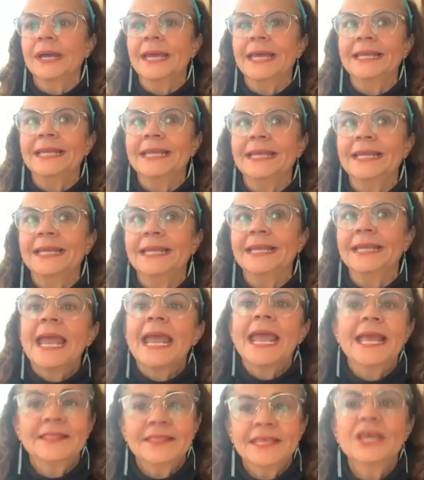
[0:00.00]
and
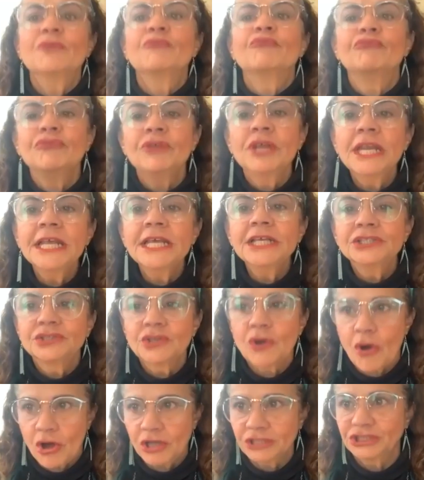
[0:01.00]
it really
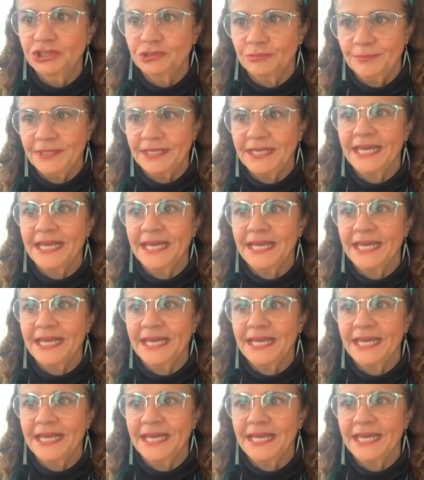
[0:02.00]
touched me.